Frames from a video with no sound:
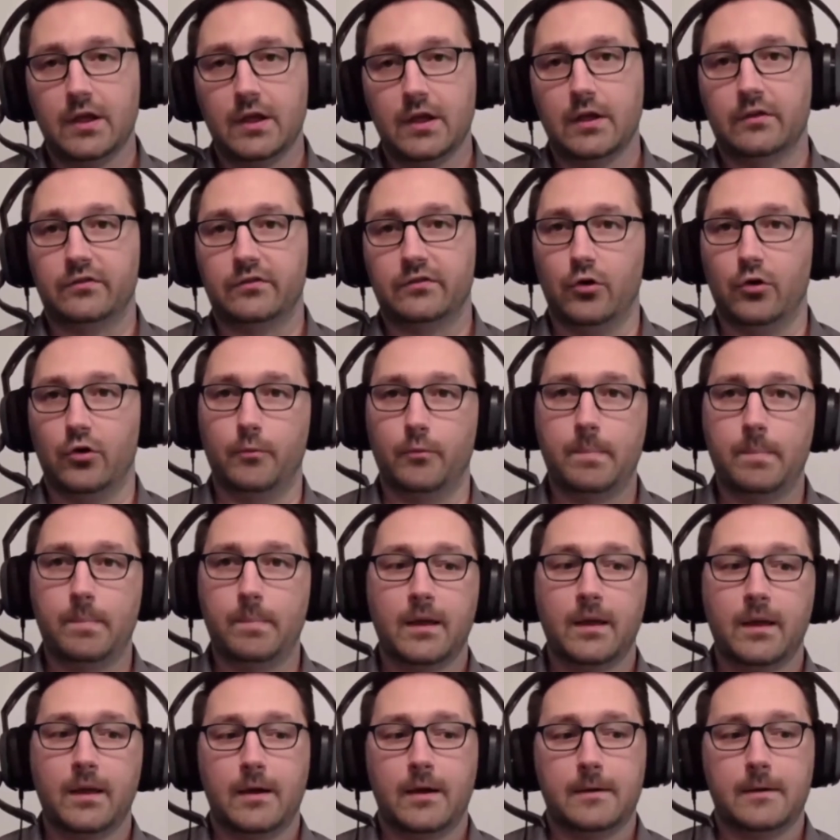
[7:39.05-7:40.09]
So
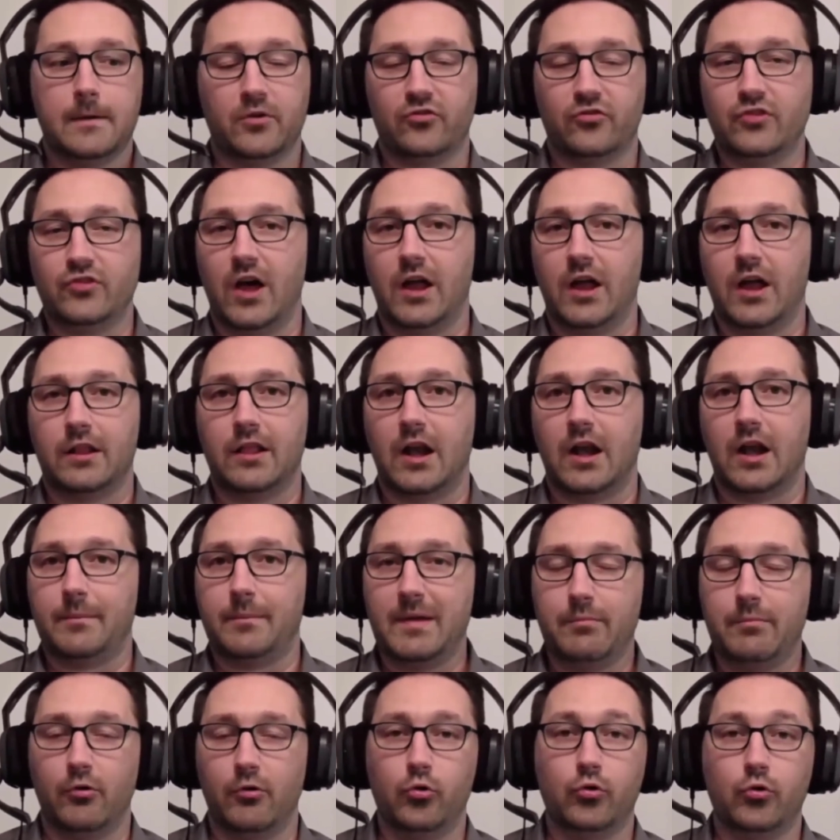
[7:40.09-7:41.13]
there's not a lot of
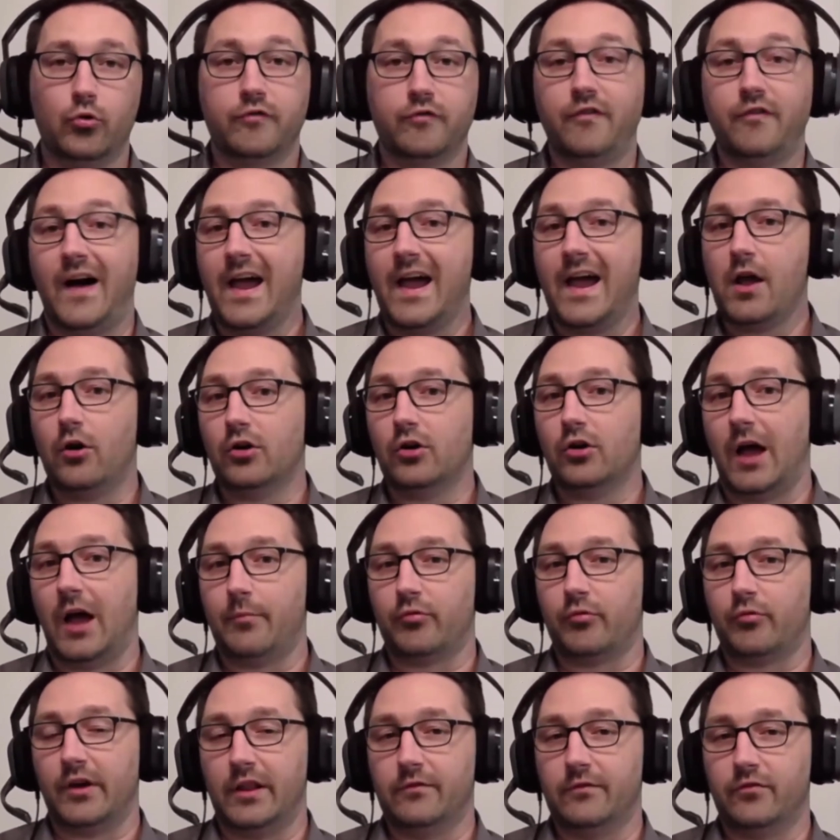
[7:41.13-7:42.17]
people who file
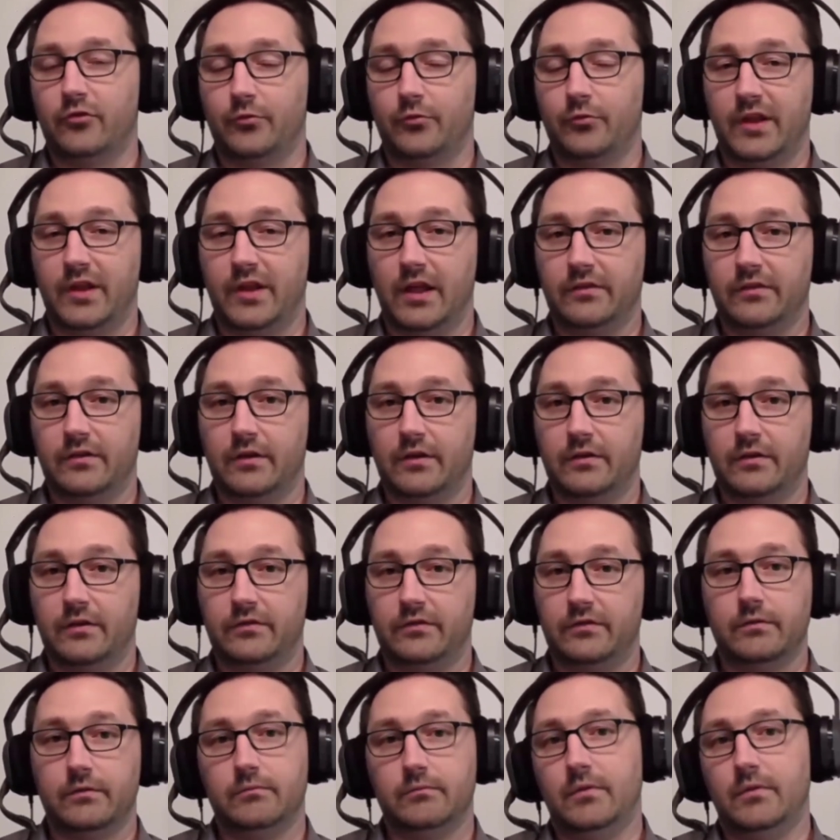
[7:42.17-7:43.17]
copyright infringement cases